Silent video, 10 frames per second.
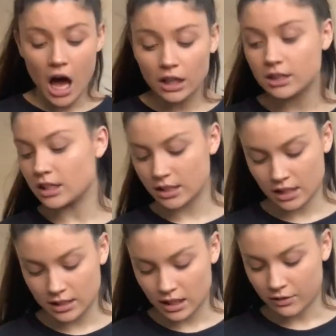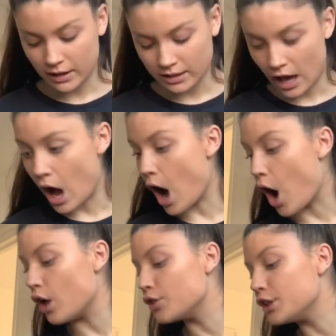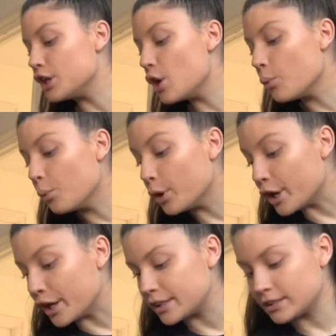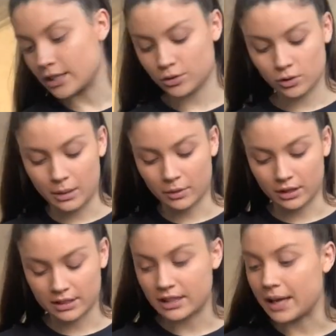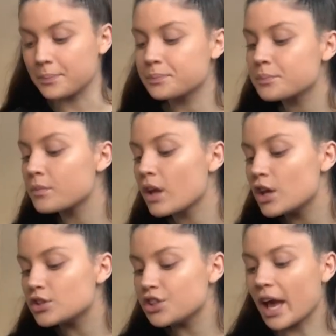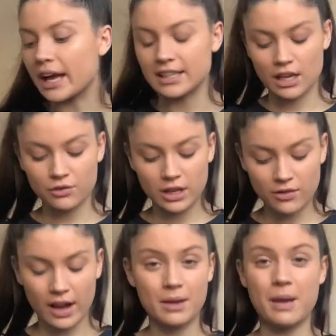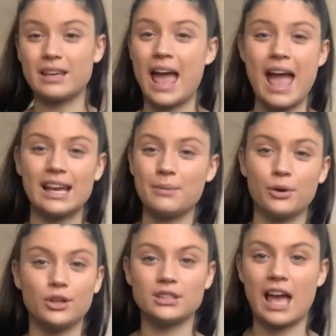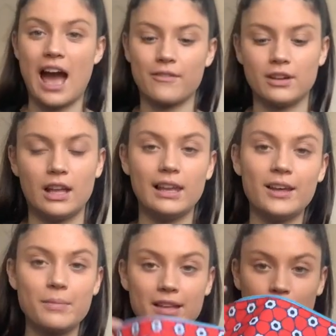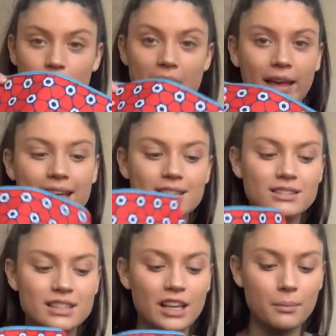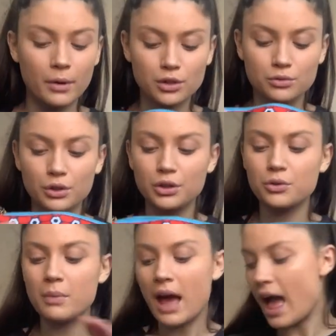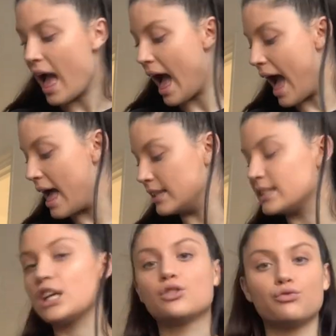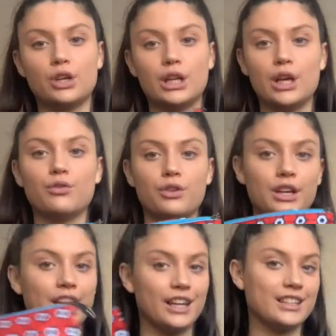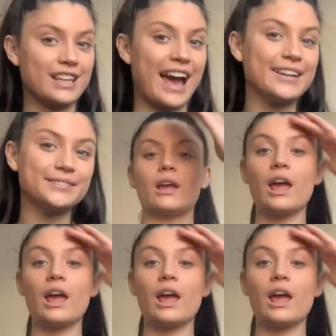ulcers and stuff like that are the worst, that's all I'm gonna say. So yeah guys, I really recommend anybody having a little medical bag. It doesn't take up much room and it's really, really good to have.